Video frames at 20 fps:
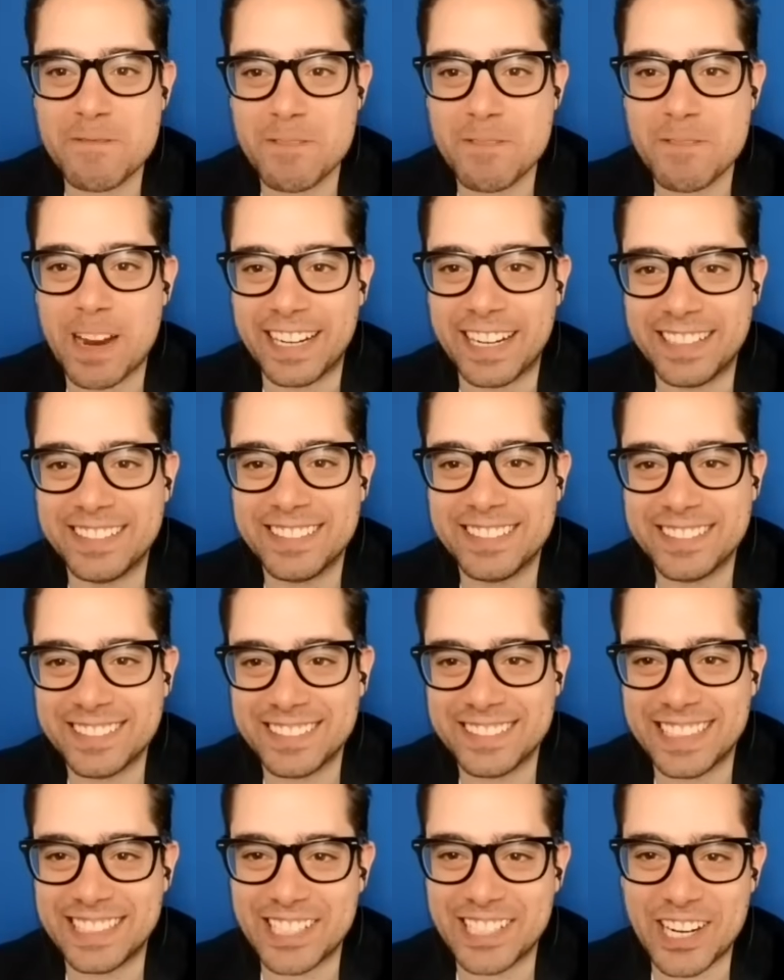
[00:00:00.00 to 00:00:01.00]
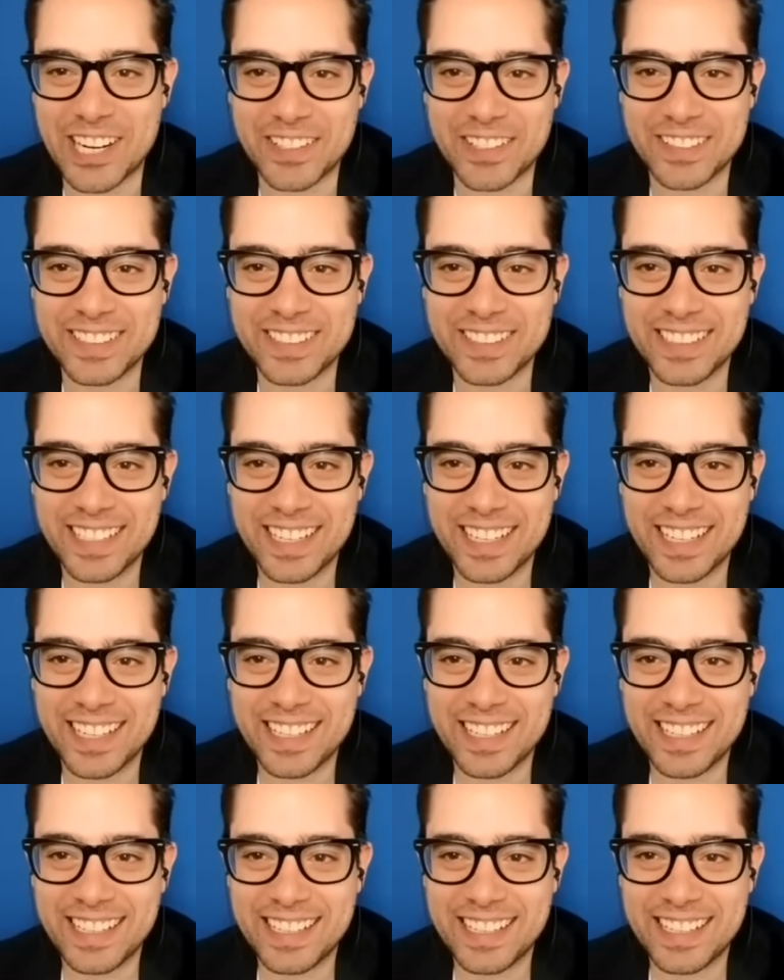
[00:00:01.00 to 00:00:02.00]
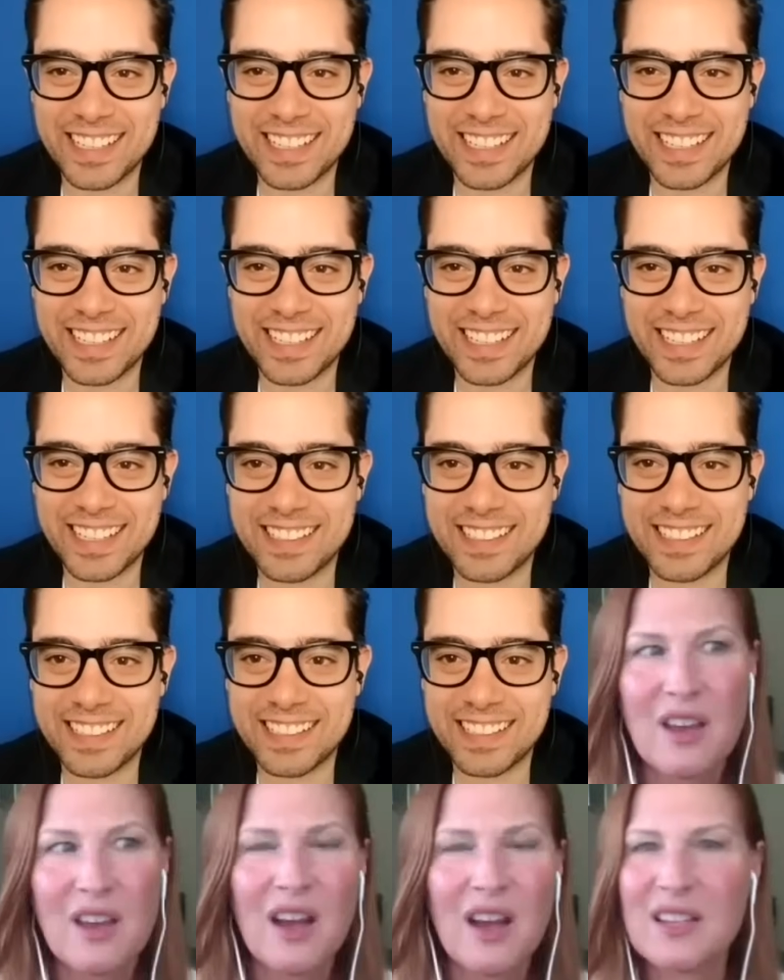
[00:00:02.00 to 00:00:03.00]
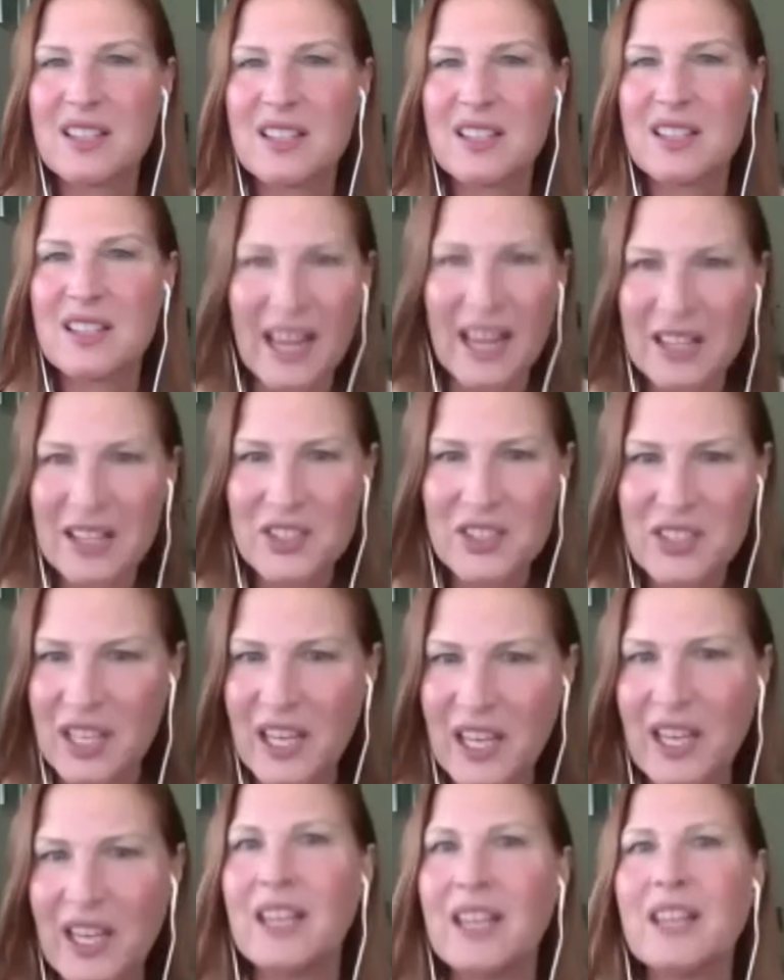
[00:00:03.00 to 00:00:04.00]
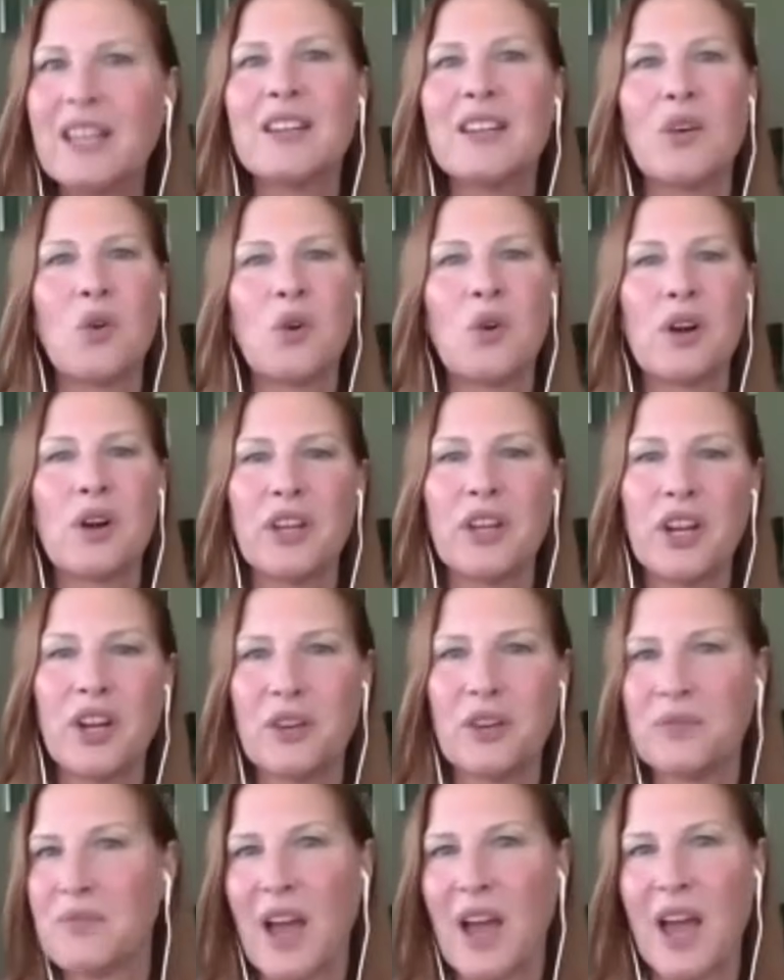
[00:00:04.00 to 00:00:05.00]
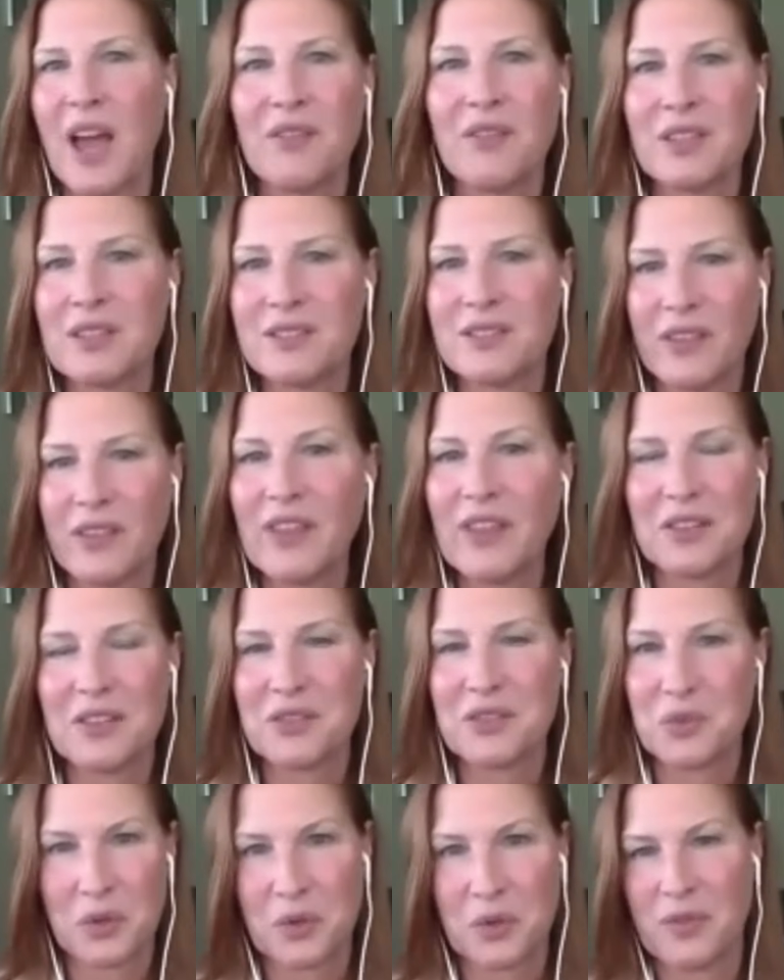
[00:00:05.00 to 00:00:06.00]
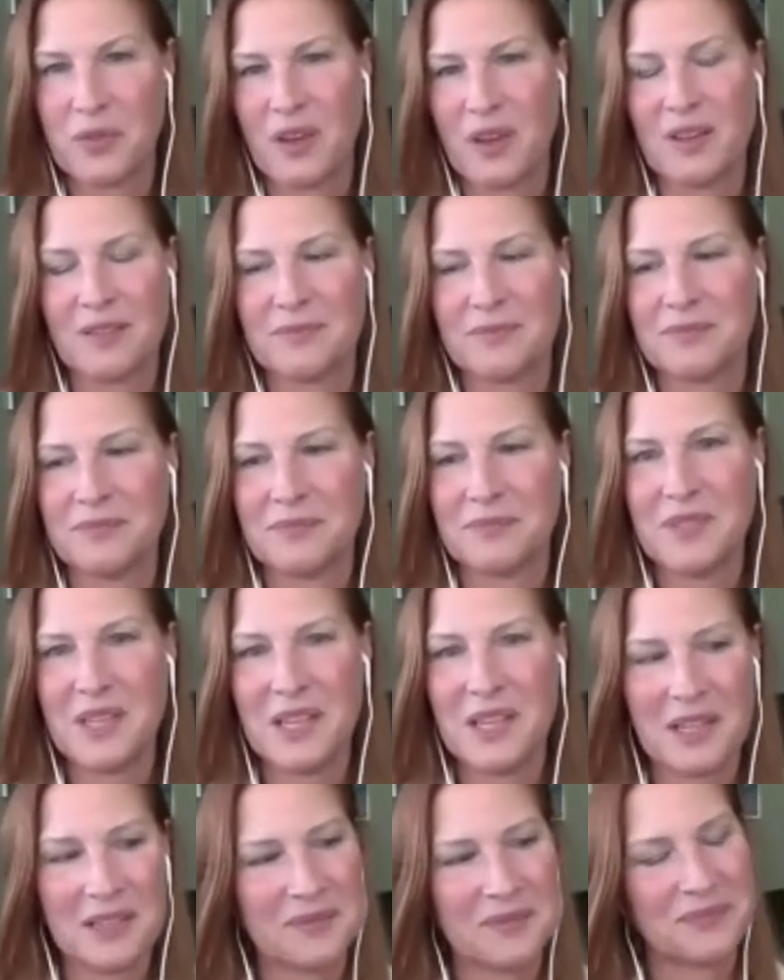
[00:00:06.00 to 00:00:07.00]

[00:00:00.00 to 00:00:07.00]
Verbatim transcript: Right. No. I mean, I've never really done a sex scene, or you know, I haven't done that sort of thing. Yeah.